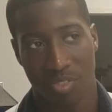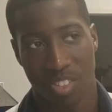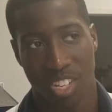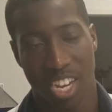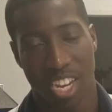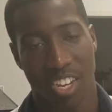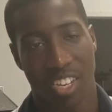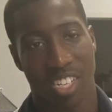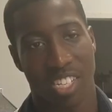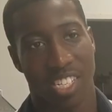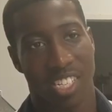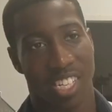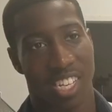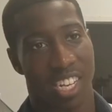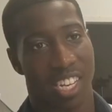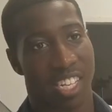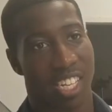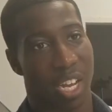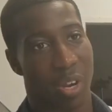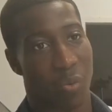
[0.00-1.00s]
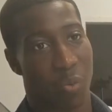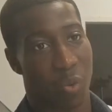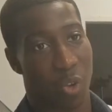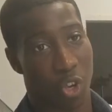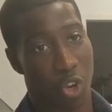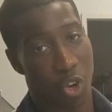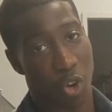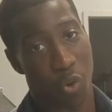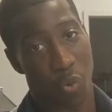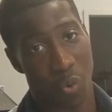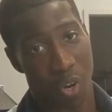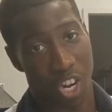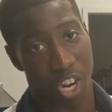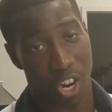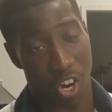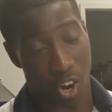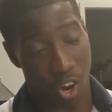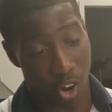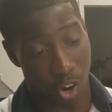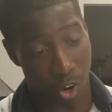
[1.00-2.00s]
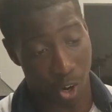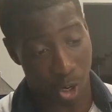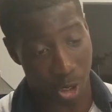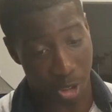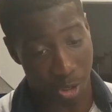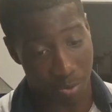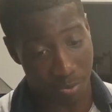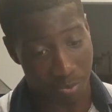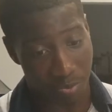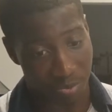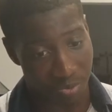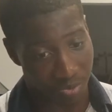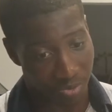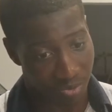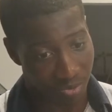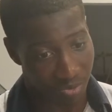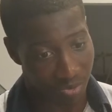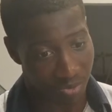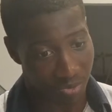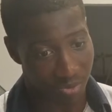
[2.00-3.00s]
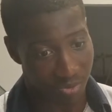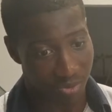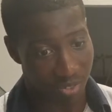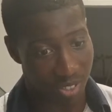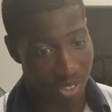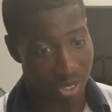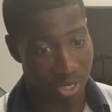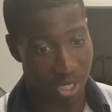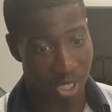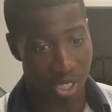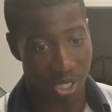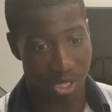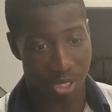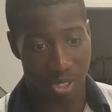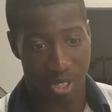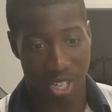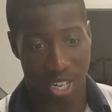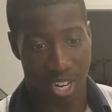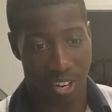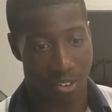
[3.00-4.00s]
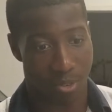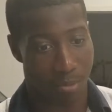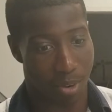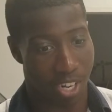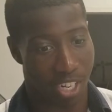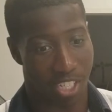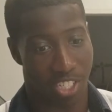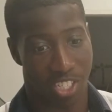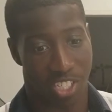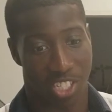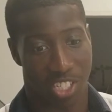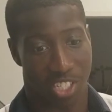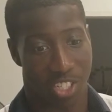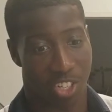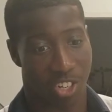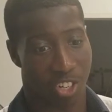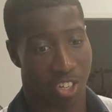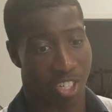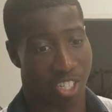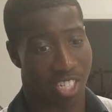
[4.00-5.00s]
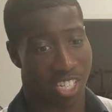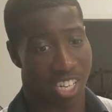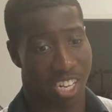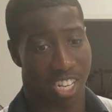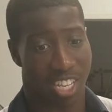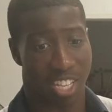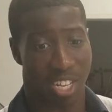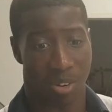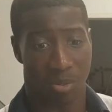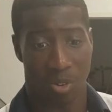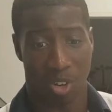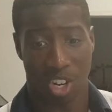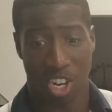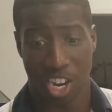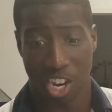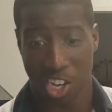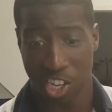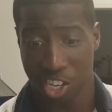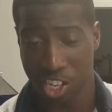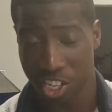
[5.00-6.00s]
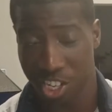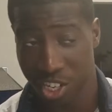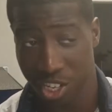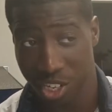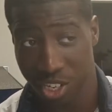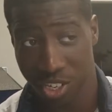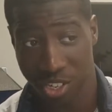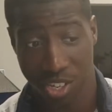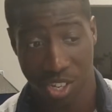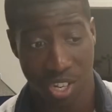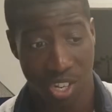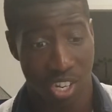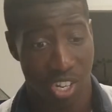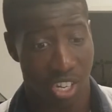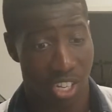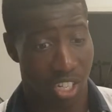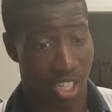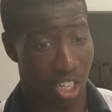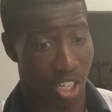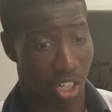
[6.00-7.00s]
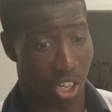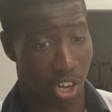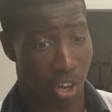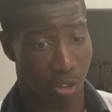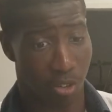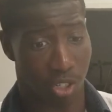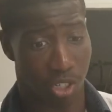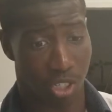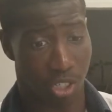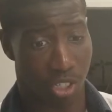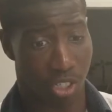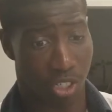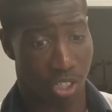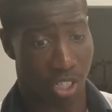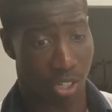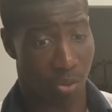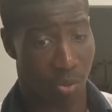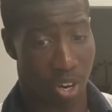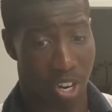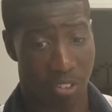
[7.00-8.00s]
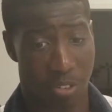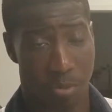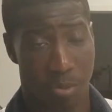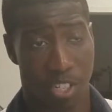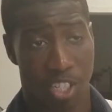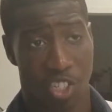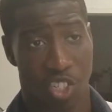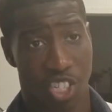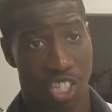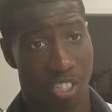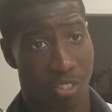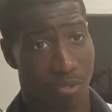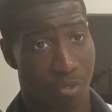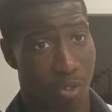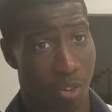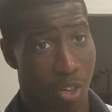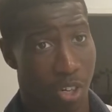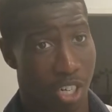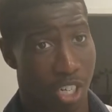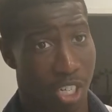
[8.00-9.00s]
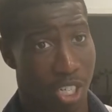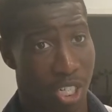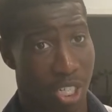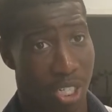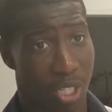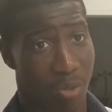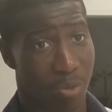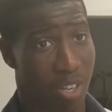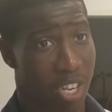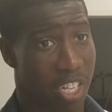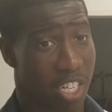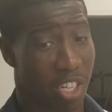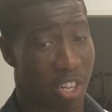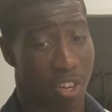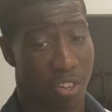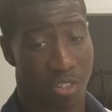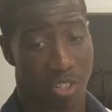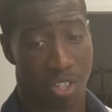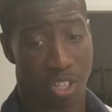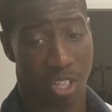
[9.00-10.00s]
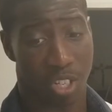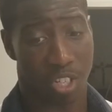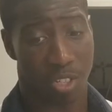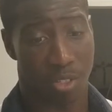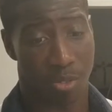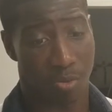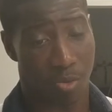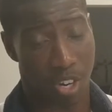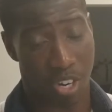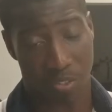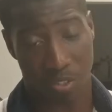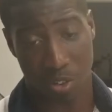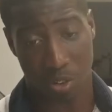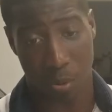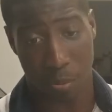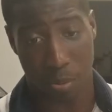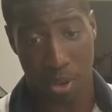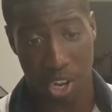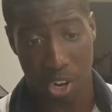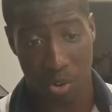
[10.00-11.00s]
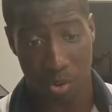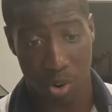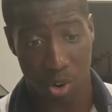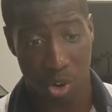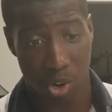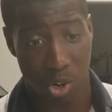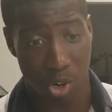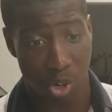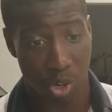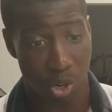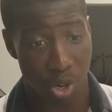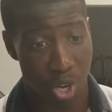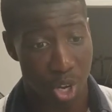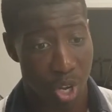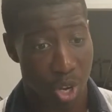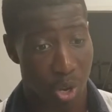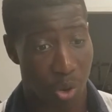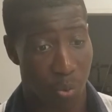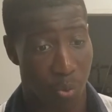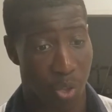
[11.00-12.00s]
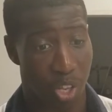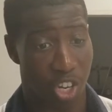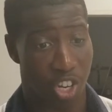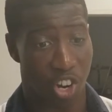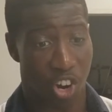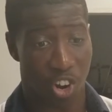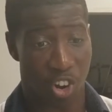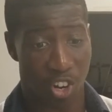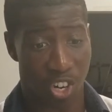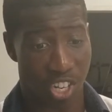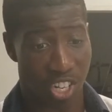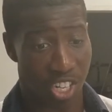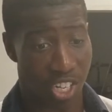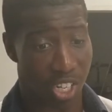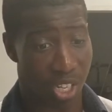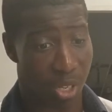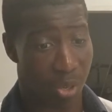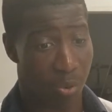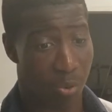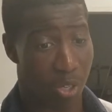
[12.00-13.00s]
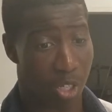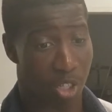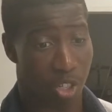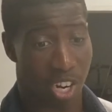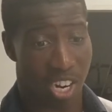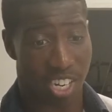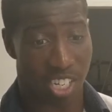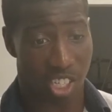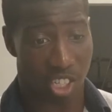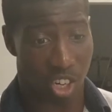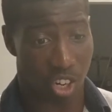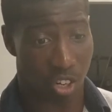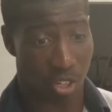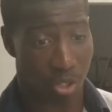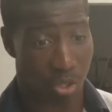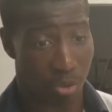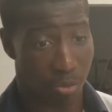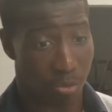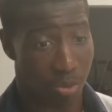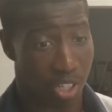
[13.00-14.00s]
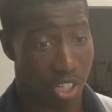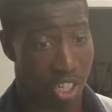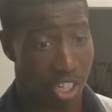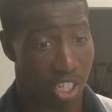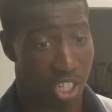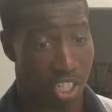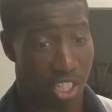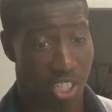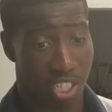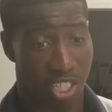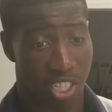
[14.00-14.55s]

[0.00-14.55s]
Now he said that we're gonna win it all. So, and everybody just started saying that we're not good. The coach, the refs been cheating for us. We got the coach, refs on the payroll. We dirty, we trash talk too much.